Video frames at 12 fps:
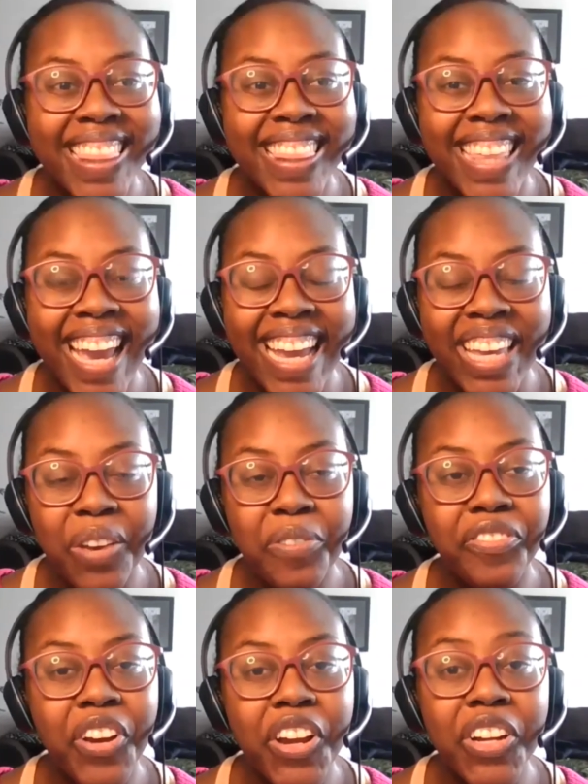thank you
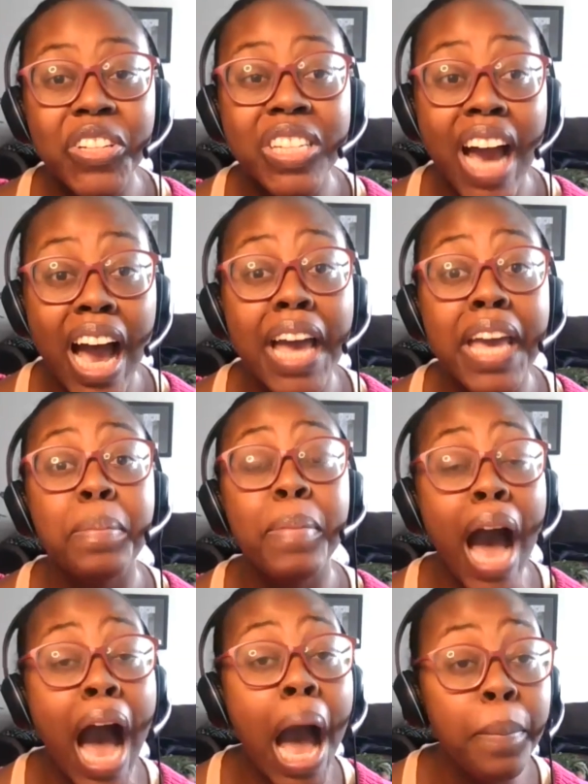for your time.
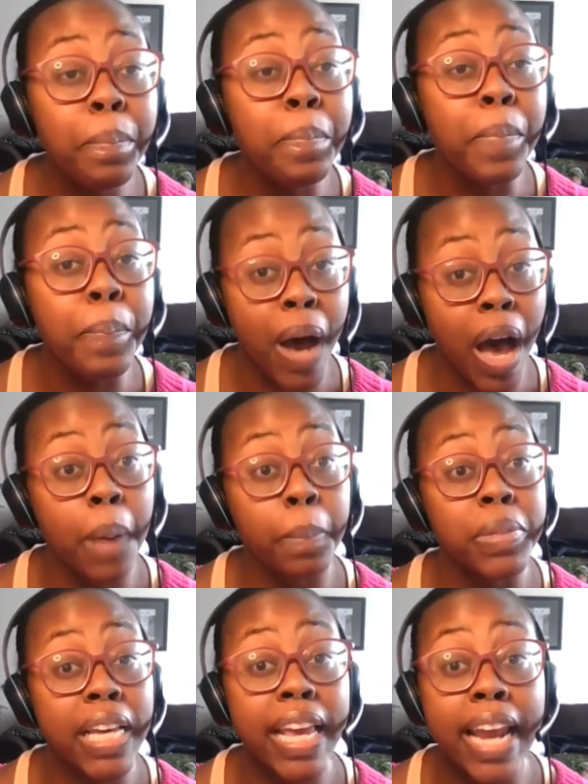I'm
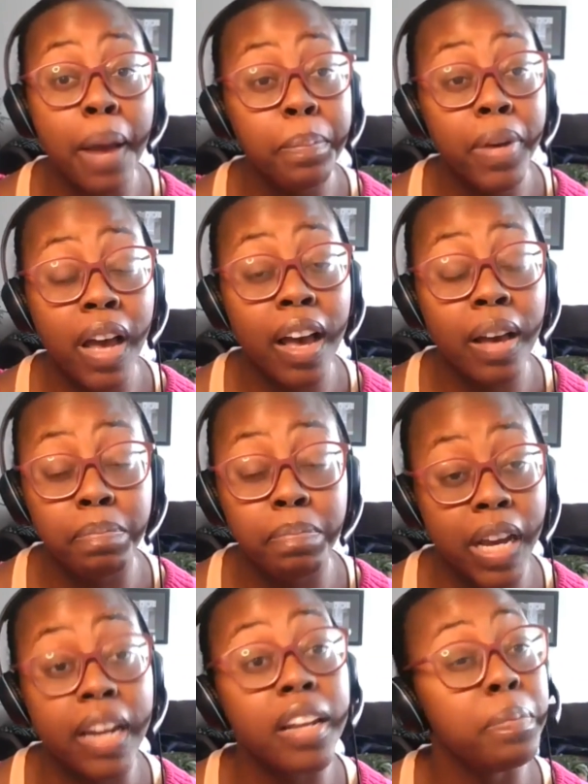pumped, and I'm
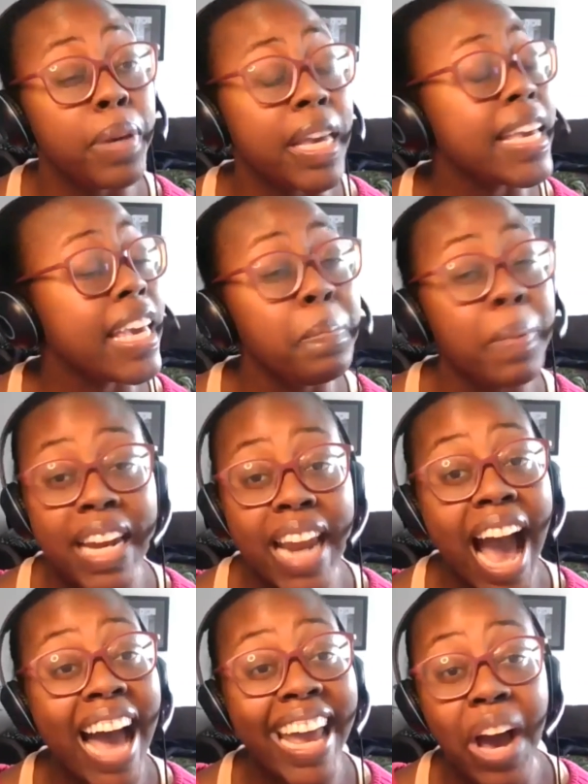gonna be keeping an
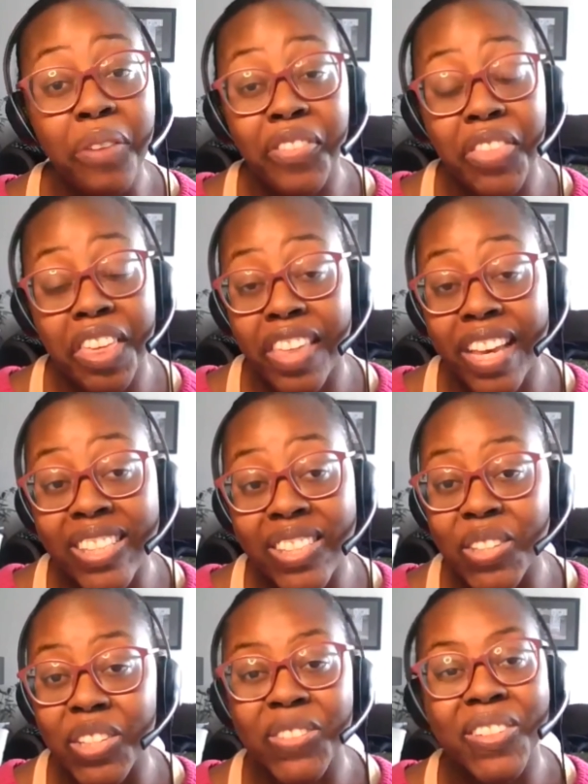eye out for the things
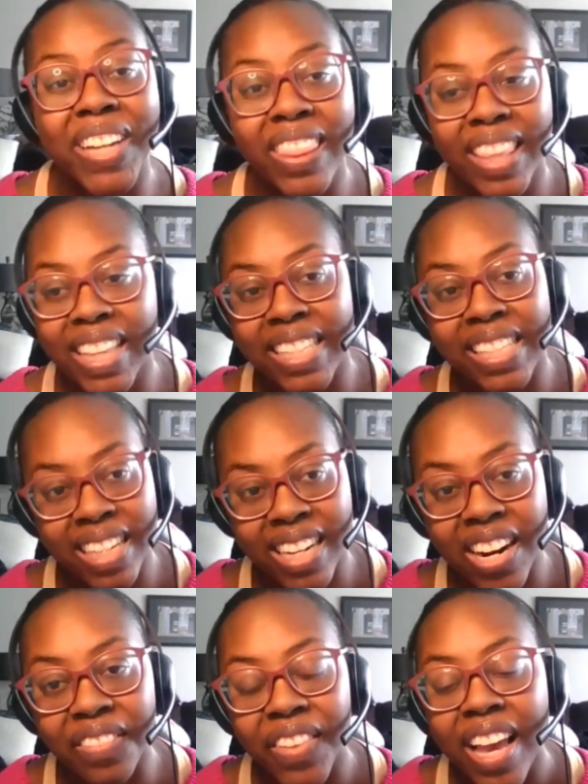you're doing on the
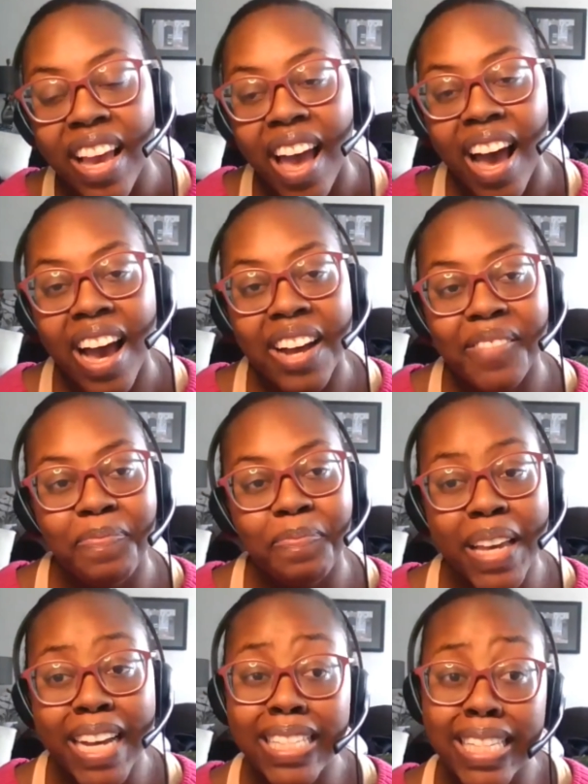listserv,
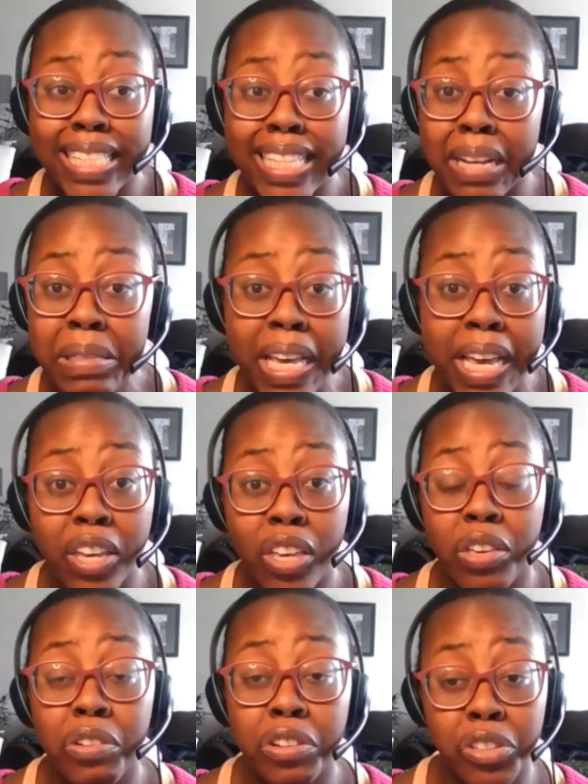because it sounds like
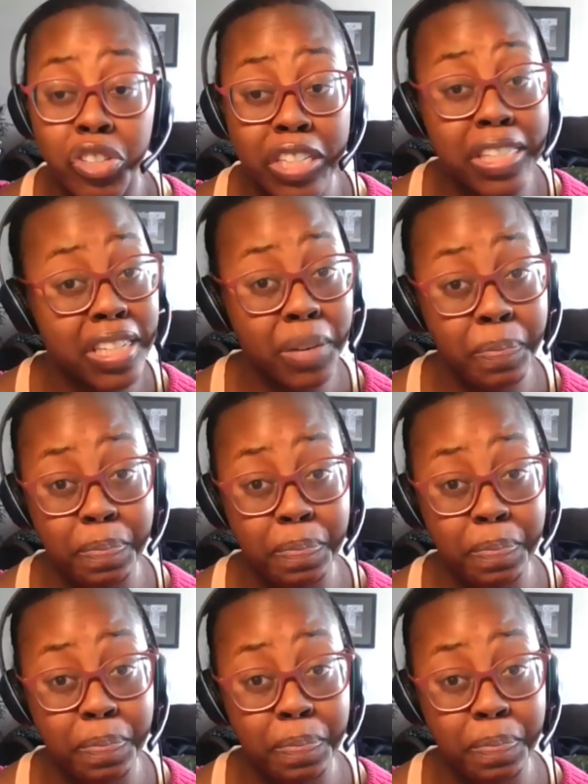you're just a